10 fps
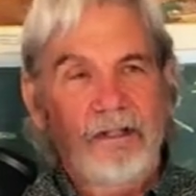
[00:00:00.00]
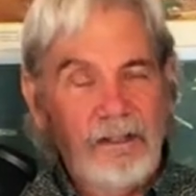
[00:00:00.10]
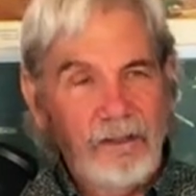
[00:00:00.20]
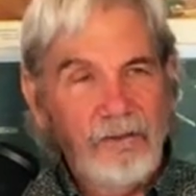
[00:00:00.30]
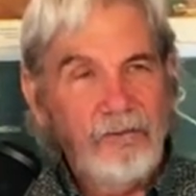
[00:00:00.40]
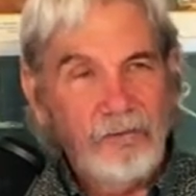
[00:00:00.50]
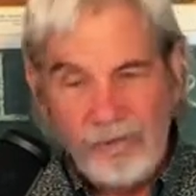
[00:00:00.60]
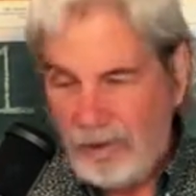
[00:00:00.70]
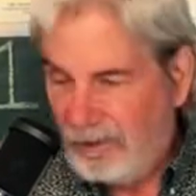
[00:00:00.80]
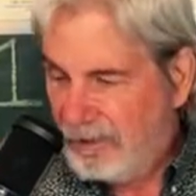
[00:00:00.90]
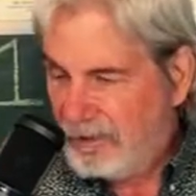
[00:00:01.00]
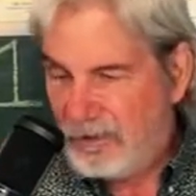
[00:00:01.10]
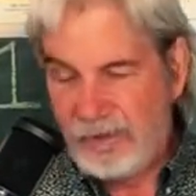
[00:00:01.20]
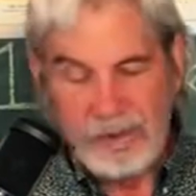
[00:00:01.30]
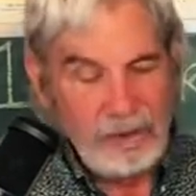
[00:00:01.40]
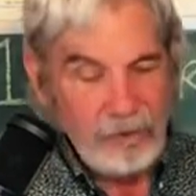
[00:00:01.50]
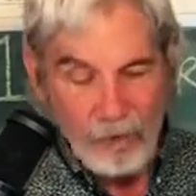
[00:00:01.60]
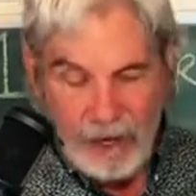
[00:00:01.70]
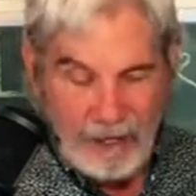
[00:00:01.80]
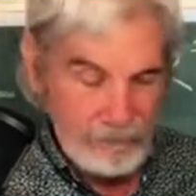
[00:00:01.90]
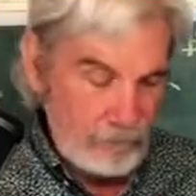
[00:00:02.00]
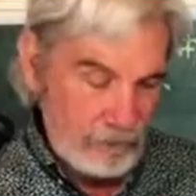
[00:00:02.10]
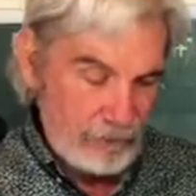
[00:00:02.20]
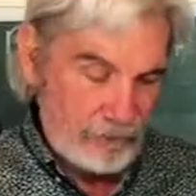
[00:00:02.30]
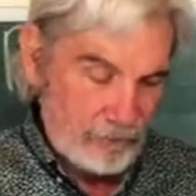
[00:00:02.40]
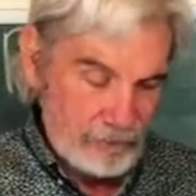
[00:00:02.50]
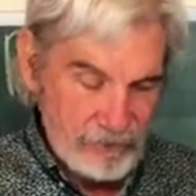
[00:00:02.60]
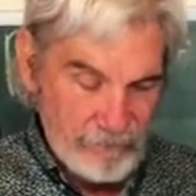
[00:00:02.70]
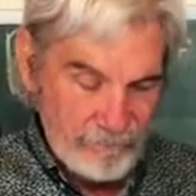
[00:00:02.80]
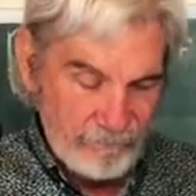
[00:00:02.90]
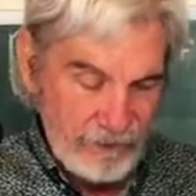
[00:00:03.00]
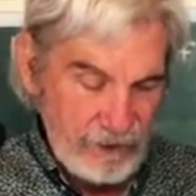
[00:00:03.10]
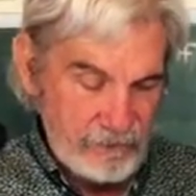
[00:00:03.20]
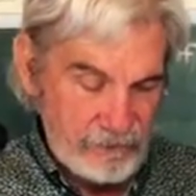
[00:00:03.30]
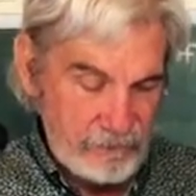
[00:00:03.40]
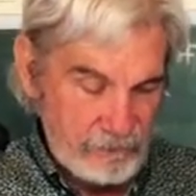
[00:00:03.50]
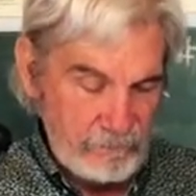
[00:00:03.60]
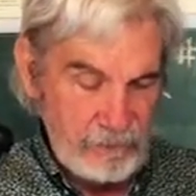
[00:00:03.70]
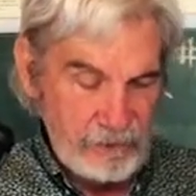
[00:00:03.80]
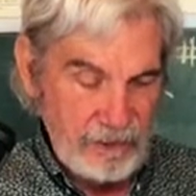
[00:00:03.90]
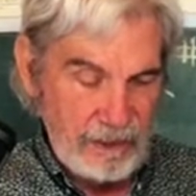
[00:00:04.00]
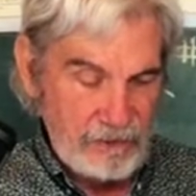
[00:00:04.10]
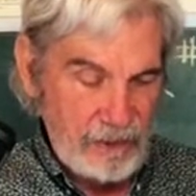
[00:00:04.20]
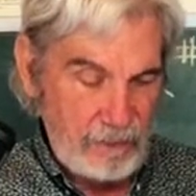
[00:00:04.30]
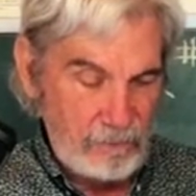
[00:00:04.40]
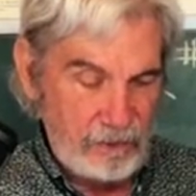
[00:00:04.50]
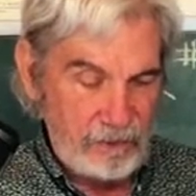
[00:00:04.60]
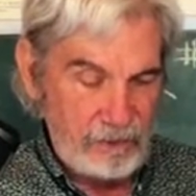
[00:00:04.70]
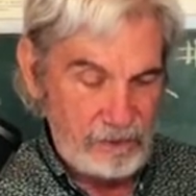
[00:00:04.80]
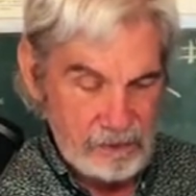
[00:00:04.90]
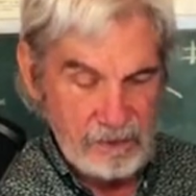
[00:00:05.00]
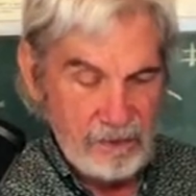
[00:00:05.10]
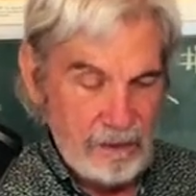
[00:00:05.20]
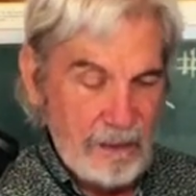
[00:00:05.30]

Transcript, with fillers: It is the this is the cry, and we went through tons of scriptures last time because